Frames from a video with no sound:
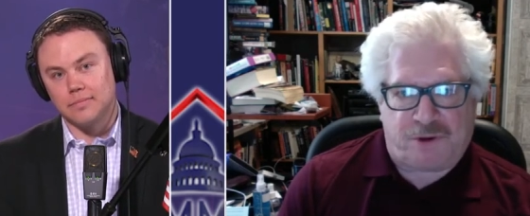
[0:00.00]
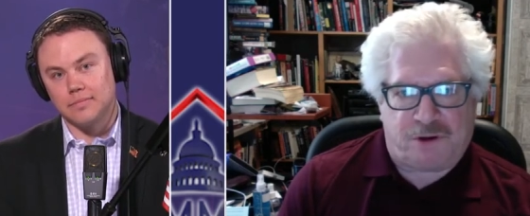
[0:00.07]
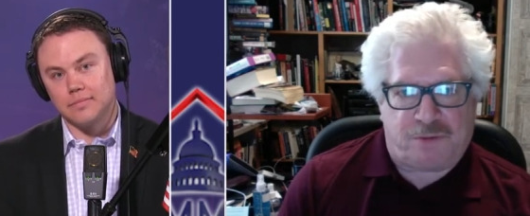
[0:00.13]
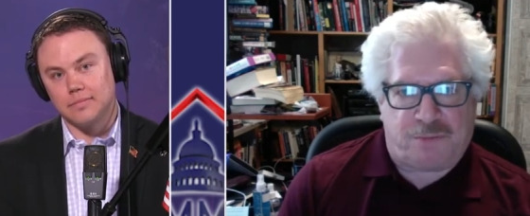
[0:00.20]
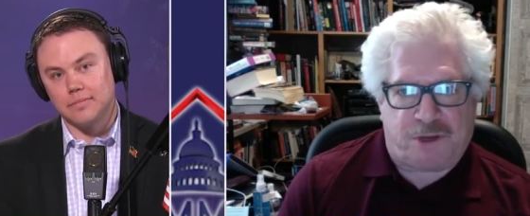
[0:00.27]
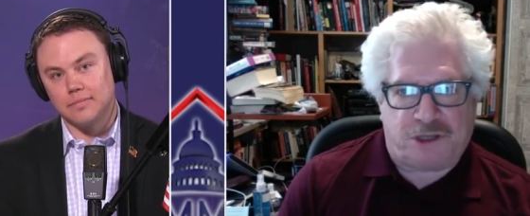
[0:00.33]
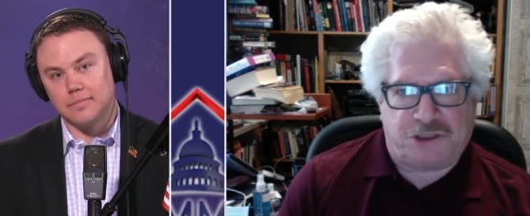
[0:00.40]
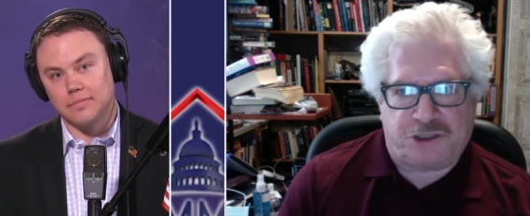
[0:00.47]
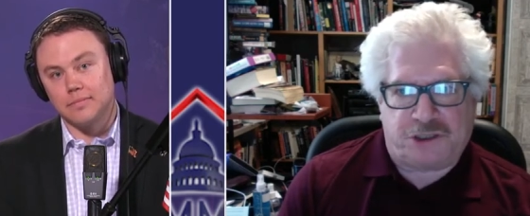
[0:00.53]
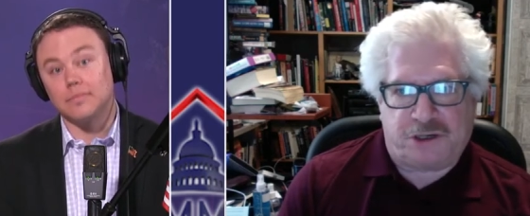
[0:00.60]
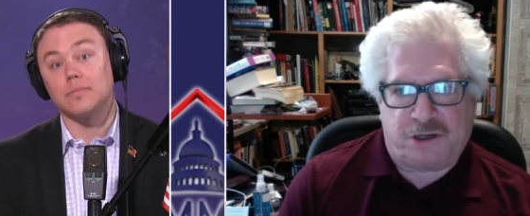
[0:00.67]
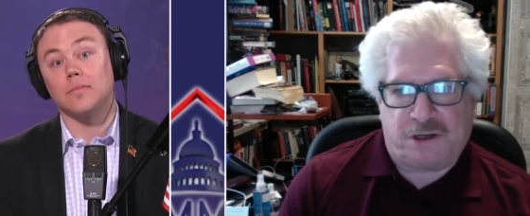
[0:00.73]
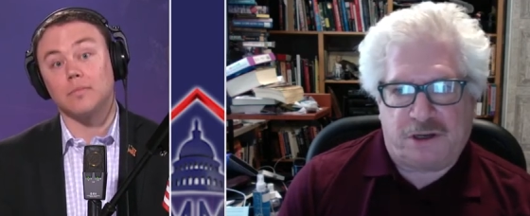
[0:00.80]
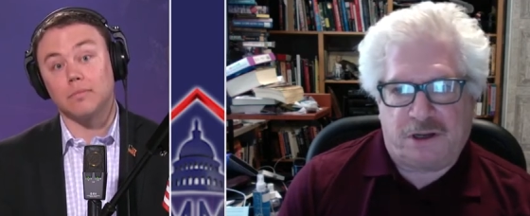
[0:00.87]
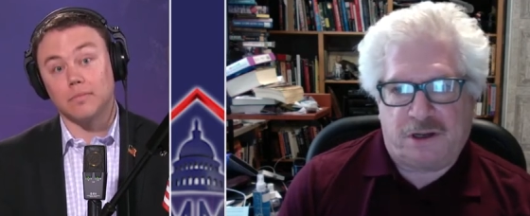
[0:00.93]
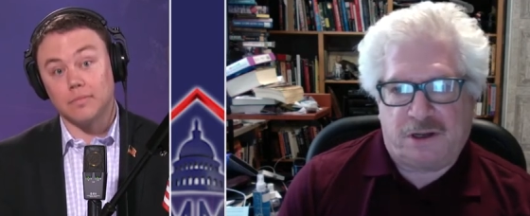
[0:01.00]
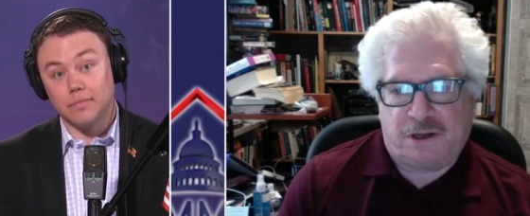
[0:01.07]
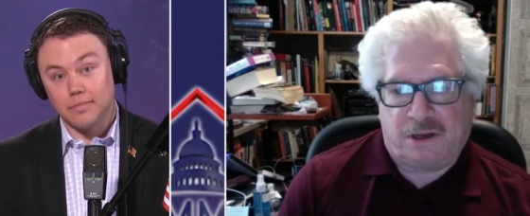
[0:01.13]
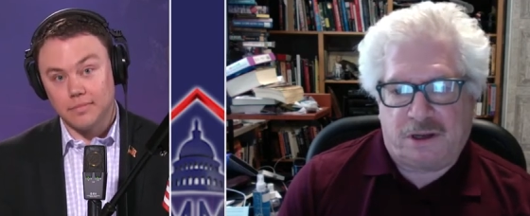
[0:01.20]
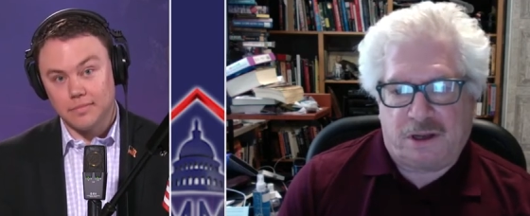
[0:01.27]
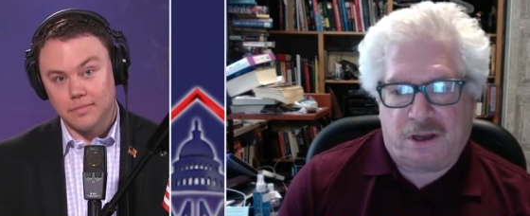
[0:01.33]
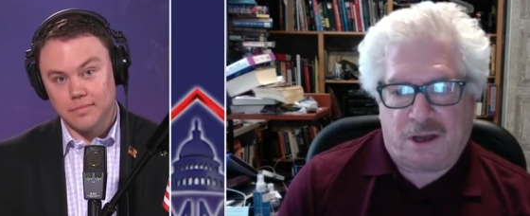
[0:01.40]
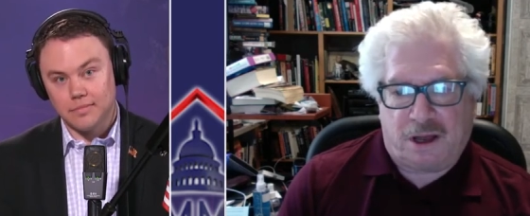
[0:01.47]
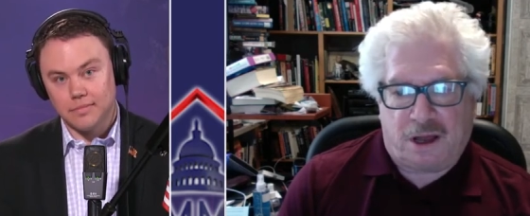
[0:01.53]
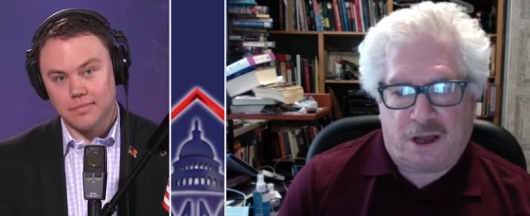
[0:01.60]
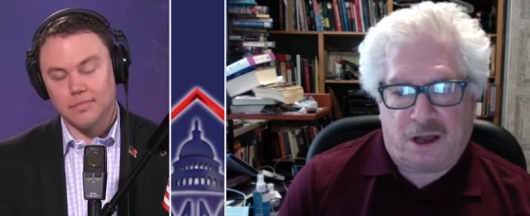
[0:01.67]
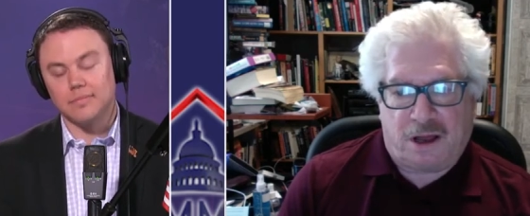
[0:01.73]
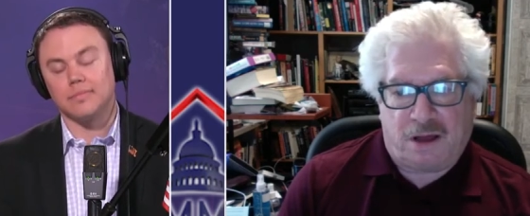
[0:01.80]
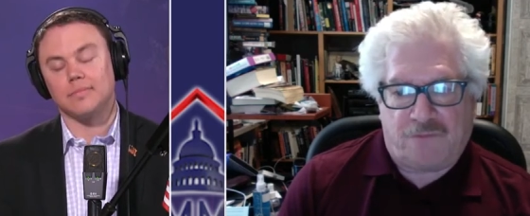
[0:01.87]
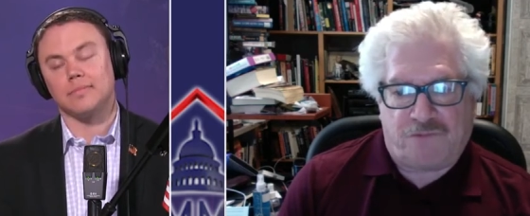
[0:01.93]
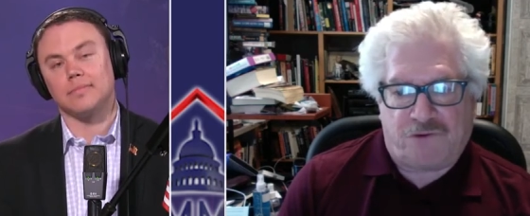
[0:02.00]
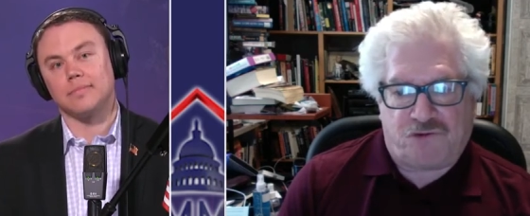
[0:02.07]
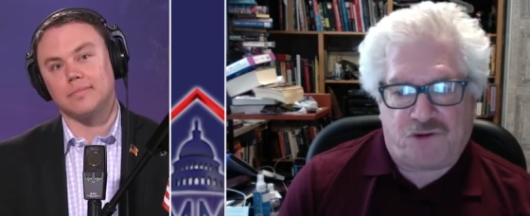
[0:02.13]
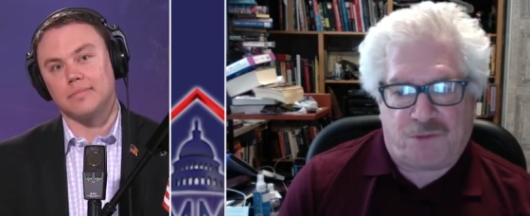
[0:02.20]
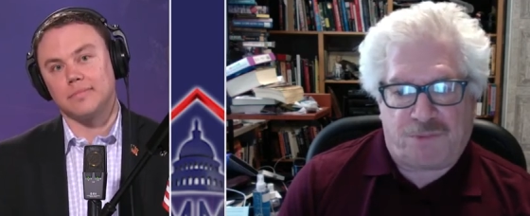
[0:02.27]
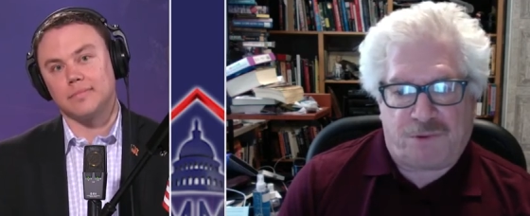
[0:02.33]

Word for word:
Speaker 1: and Budget uh, of the Trump